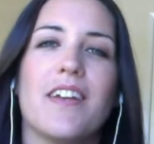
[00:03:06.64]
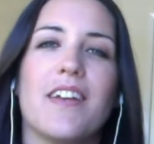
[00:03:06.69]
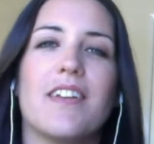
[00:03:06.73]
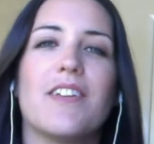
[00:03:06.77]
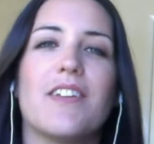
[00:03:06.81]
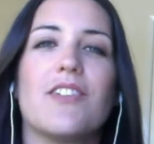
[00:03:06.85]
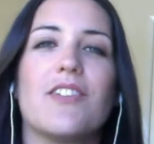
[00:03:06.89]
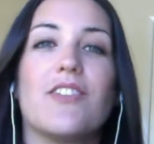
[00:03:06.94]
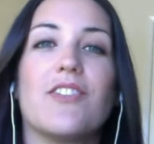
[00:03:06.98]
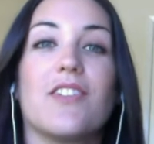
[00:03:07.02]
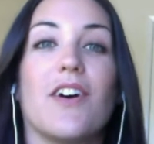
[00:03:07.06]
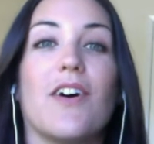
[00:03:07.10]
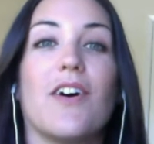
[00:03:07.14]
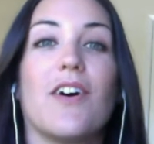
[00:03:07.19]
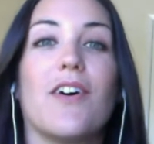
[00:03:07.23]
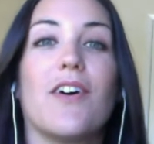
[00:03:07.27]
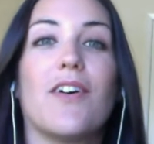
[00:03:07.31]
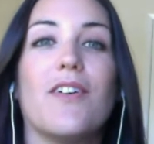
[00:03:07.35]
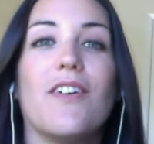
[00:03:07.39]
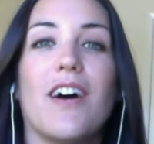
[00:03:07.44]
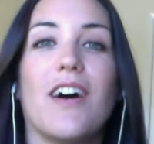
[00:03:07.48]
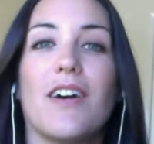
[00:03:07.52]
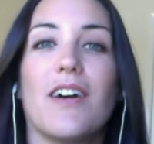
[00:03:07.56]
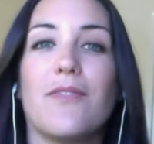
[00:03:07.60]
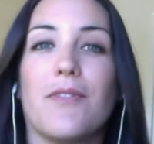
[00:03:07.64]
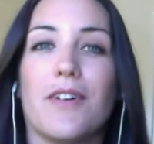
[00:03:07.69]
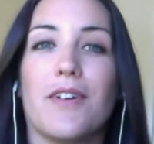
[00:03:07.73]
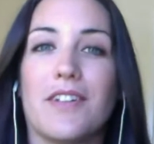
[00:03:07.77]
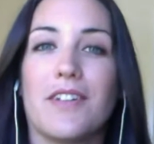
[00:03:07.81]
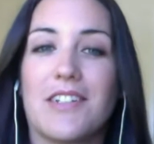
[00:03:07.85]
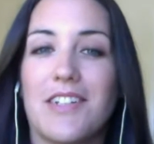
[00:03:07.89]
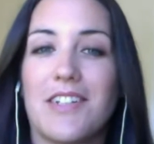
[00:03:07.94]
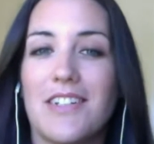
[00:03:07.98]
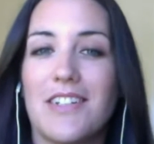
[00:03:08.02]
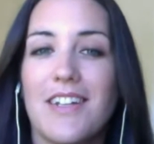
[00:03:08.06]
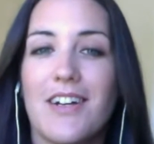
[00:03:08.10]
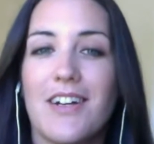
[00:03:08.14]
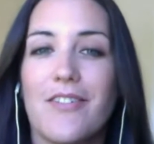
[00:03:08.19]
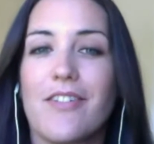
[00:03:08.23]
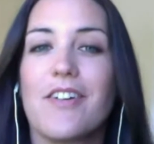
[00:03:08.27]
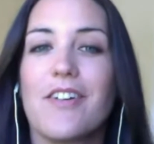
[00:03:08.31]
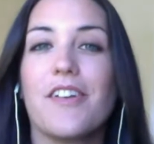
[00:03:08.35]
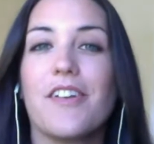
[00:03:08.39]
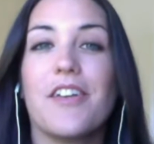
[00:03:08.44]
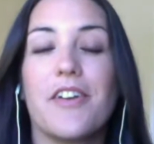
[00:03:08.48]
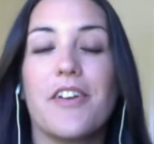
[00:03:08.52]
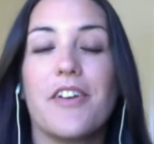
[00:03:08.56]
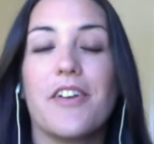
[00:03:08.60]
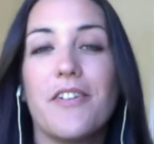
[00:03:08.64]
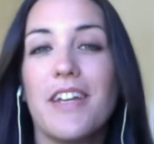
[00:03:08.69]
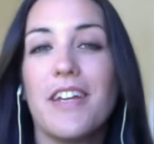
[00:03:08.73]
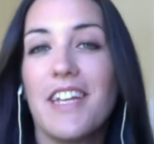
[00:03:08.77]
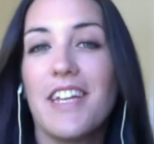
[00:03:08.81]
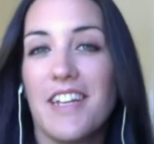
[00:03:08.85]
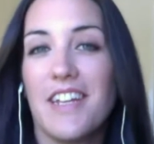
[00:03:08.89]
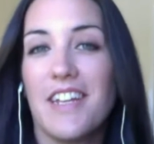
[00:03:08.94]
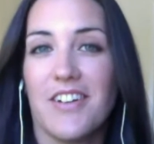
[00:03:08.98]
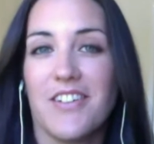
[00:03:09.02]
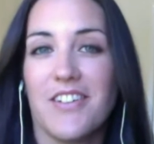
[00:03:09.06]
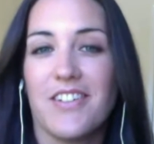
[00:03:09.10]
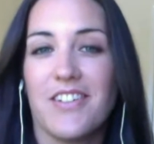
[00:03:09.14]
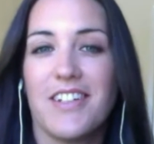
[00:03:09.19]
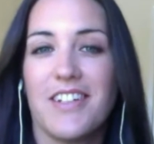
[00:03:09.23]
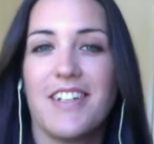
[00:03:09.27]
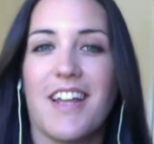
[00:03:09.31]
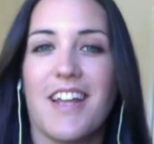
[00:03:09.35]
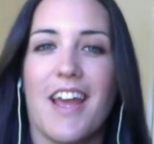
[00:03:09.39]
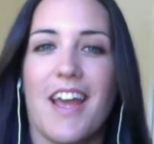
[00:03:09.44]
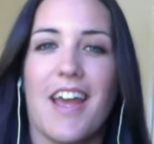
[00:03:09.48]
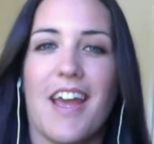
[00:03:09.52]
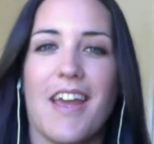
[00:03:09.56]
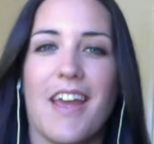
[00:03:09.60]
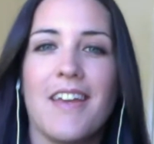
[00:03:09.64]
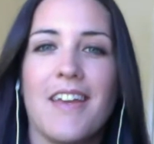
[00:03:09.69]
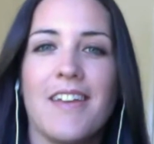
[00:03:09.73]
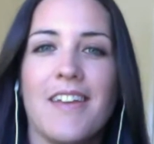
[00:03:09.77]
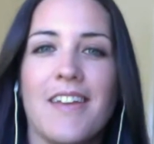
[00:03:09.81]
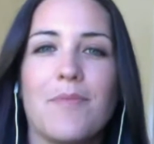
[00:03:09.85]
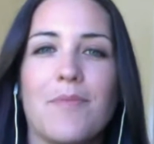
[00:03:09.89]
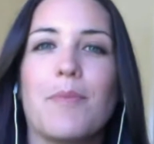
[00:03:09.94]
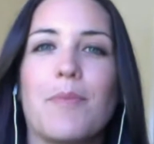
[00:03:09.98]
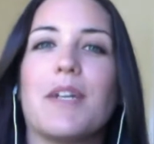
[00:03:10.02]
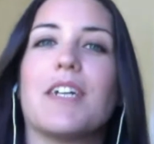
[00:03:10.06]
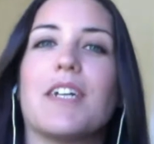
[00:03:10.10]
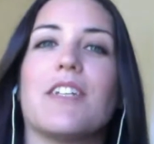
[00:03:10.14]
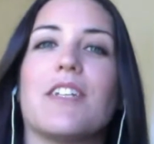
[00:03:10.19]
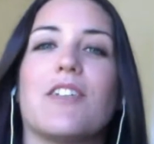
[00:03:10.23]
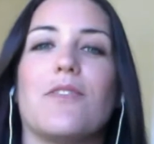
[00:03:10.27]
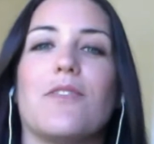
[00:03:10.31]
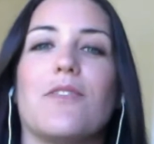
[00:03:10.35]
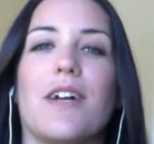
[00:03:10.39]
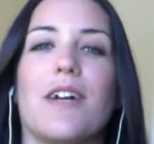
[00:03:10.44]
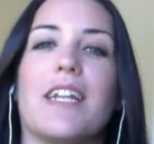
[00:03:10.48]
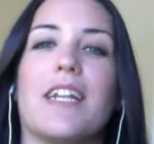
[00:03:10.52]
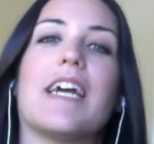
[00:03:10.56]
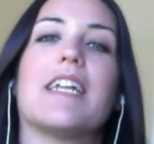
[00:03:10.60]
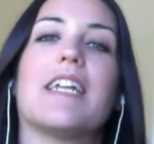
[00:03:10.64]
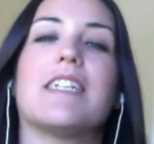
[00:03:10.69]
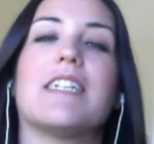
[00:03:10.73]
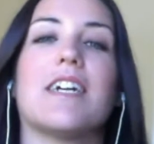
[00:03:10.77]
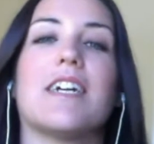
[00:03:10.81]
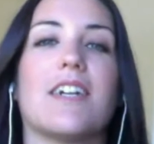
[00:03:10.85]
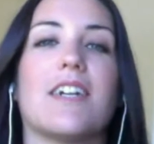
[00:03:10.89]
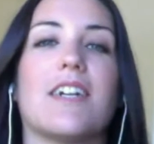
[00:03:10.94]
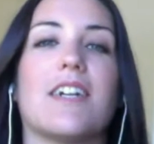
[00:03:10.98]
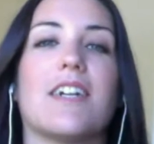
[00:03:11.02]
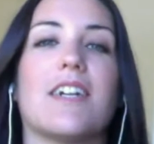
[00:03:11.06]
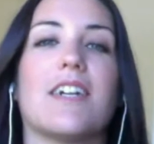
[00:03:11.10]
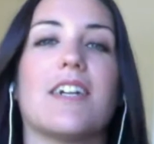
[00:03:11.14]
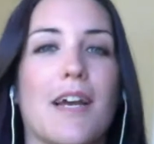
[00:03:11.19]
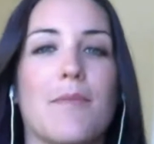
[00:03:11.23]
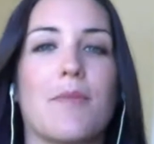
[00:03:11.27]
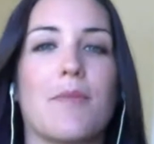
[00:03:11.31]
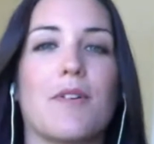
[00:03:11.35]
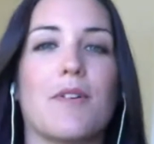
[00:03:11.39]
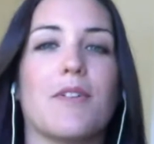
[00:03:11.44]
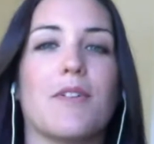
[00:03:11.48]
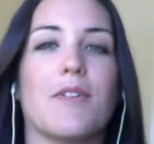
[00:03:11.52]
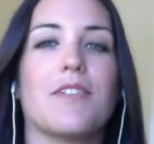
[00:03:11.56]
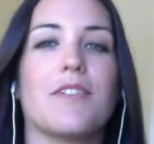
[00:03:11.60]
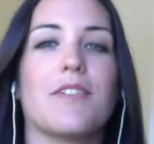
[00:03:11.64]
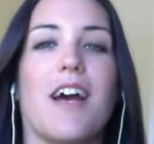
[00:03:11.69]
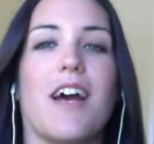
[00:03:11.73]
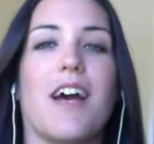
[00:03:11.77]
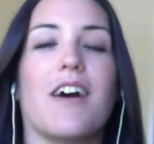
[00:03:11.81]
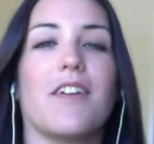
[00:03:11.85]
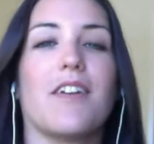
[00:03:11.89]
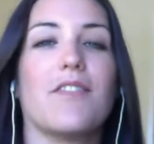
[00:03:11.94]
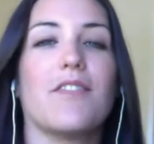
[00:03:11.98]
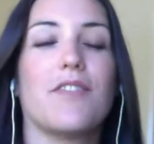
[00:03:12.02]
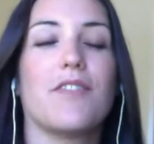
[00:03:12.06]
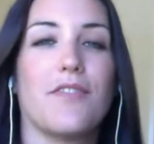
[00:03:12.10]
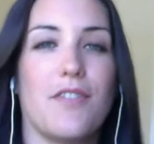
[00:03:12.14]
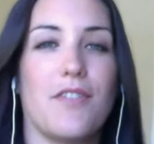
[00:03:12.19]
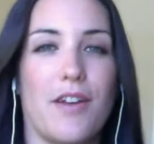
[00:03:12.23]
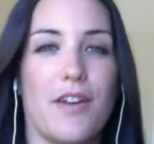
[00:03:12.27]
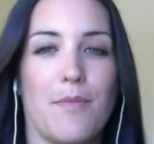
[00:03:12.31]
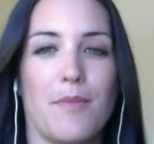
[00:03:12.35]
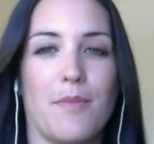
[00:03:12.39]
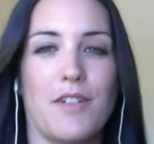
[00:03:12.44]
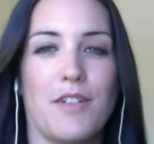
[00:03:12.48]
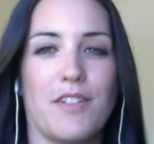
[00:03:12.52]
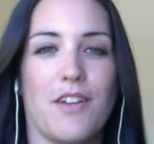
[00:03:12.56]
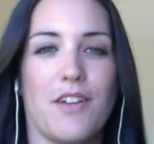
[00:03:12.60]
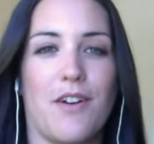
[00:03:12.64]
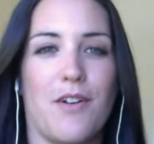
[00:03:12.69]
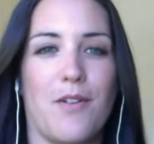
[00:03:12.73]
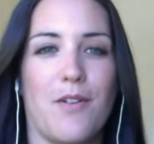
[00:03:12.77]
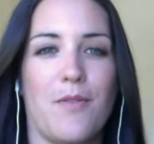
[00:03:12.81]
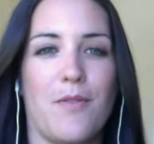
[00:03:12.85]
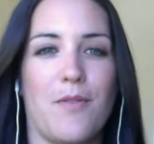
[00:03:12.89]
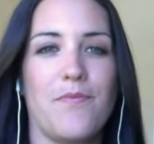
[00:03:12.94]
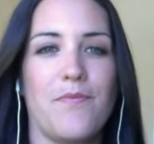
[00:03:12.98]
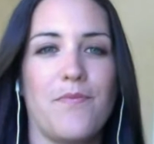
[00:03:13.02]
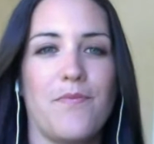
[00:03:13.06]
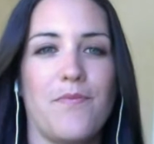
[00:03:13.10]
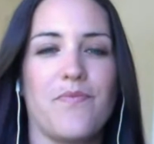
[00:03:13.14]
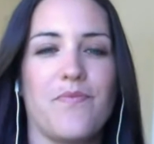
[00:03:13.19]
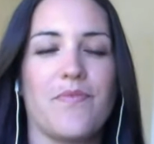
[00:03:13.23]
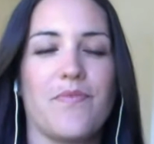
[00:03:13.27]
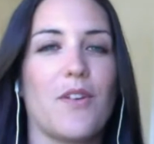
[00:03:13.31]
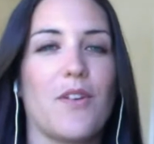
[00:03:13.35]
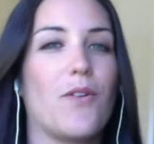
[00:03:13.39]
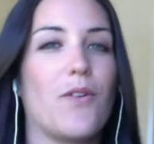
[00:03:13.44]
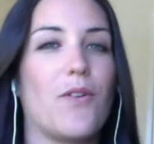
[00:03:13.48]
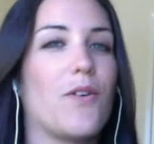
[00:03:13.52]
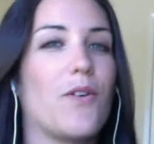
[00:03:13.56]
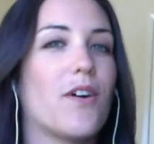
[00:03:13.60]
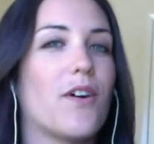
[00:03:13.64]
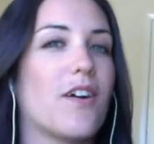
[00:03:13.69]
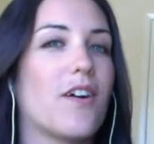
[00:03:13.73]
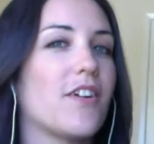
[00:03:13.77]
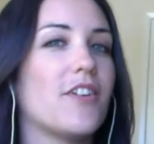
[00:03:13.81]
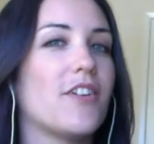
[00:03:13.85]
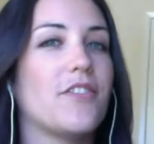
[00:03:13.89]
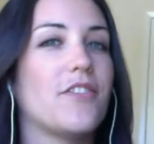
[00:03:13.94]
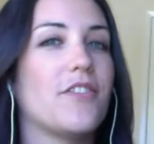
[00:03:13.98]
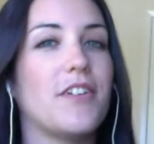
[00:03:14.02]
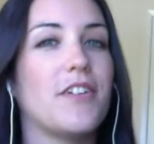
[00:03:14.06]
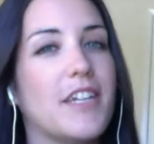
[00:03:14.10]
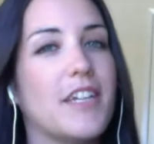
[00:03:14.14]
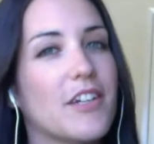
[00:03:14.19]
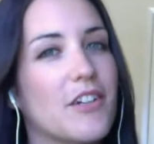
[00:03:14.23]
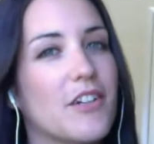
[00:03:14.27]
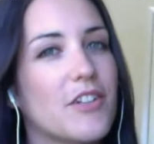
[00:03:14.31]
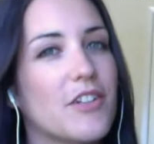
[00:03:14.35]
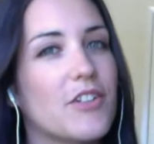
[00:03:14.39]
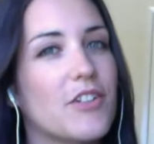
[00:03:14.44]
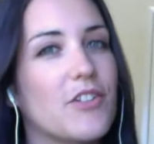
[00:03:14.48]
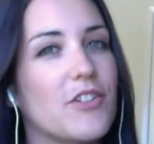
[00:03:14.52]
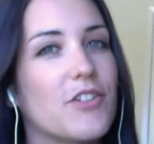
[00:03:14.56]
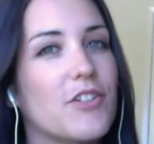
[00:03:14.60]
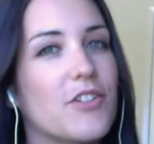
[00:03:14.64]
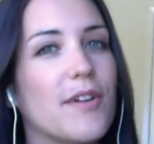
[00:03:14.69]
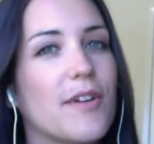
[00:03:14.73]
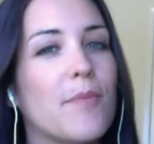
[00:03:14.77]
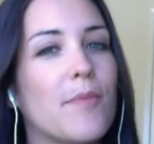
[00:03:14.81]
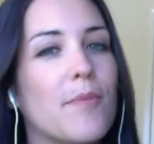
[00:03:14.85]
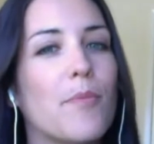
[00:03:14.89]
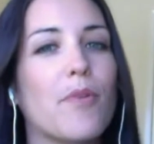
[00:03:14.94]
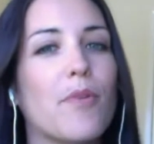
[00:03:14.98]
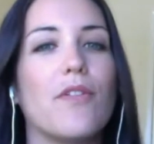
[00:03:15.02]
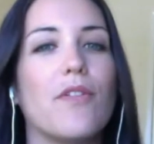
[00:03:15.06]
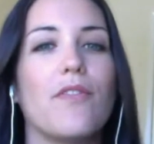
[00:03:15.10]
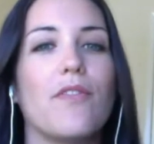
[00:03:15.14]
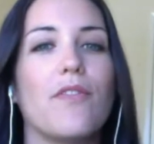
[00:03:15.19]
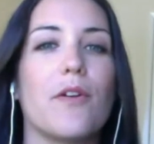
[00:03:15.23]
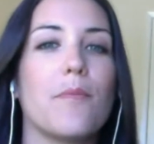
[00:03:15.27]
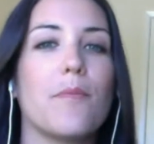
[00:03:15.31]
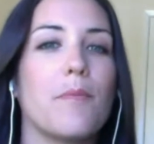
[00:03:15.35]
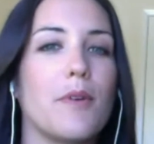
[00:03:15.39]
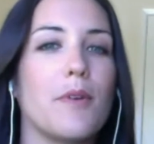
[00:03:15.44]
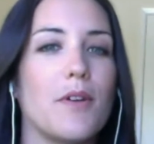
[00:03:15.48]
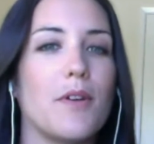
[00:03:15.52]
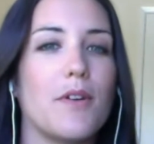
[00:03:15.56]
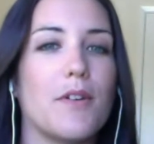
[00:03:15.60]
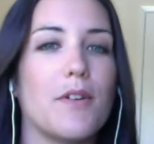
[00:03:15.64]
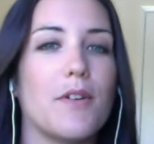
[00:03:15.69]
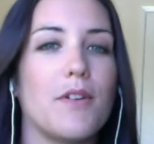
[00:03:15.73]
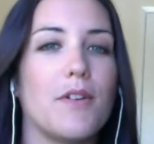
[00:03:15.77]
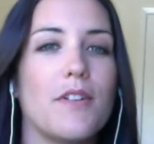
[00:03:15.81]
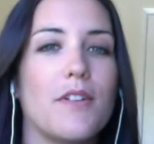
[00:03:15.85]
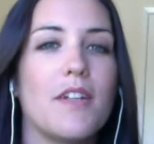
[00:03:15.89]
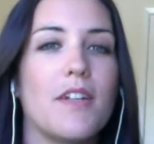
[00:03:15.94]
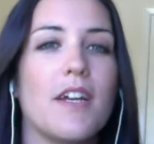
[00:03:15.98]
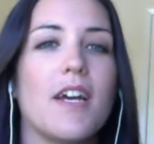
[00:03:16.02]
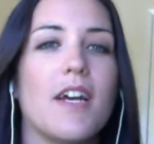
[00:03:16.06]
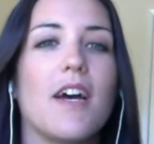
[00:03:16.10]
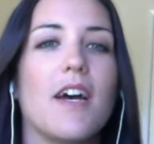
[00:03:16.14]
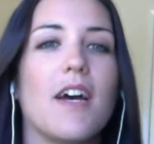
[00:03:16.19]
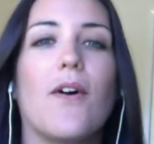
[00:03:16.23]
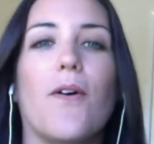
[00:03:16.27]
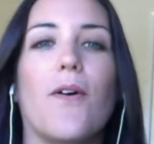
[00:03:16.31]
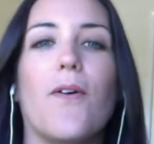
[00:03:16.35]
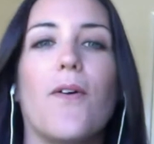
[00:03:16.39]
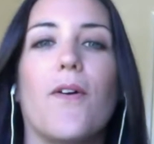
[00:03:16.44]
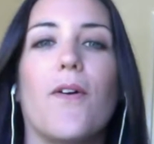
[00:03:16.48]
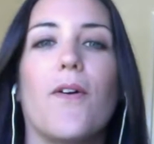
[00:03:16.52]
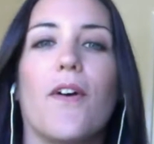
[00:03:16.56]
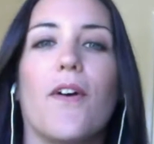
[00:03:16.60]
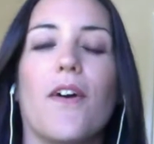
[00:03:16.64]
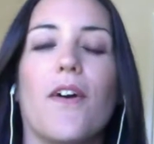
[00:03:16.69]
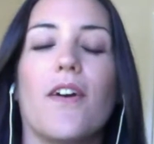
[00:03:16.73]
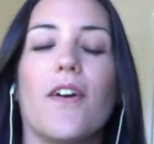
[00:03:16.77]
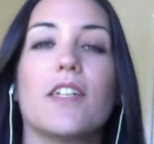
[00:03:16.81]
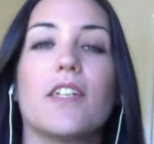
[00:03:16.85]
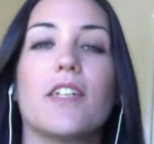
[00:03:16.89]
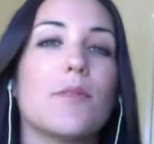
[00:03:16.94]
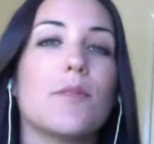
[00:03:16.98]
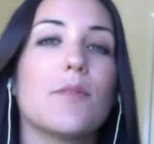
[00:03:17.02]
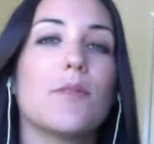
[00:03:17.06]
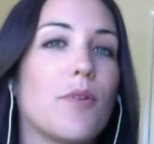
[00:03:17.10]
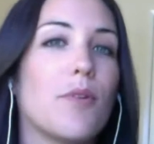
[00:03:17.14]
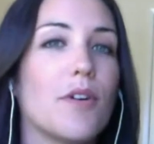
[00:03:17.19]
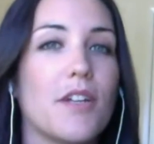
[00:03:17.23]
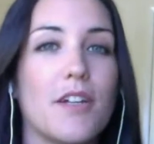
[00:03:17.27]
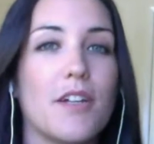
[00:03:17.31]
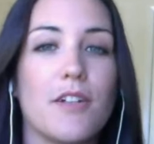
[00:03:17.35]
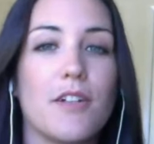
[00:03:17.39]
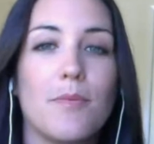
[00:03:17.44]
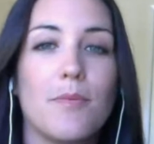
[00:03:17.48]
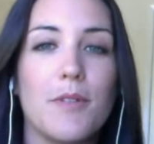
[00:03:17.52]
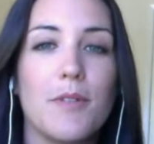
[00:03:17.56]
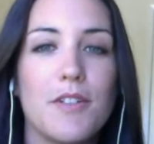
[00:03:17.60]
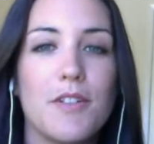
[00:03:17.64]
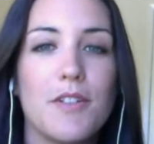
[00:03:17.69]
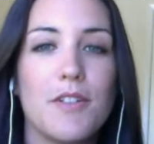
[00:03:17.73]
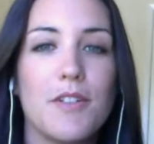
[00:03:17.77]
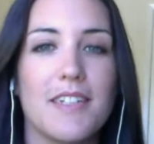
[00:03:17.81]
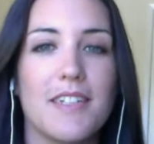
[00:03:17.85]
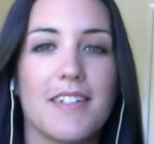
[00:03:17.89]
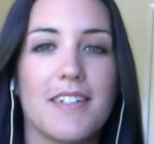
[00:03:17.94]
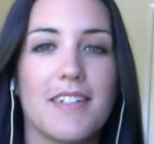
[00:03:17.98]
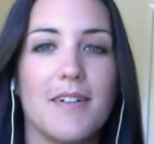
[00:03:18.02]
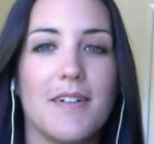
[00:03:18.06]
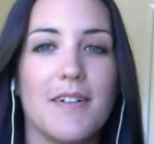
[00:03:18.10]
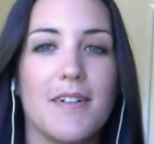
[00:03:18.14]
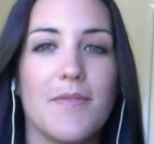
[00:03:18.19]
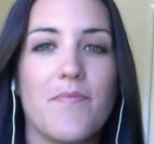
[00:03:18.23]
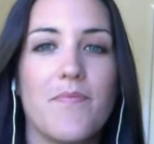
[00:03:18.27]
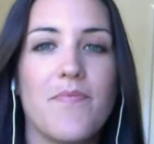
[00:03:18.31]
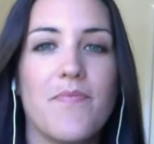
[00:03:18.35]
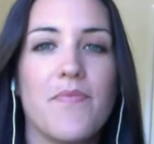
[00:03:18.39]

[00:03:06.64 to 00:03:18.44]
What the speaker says: So I want to know, are you here today because you want to get toxic chemicals out of your family's home? Or are you here to improve your mood or support your immune system?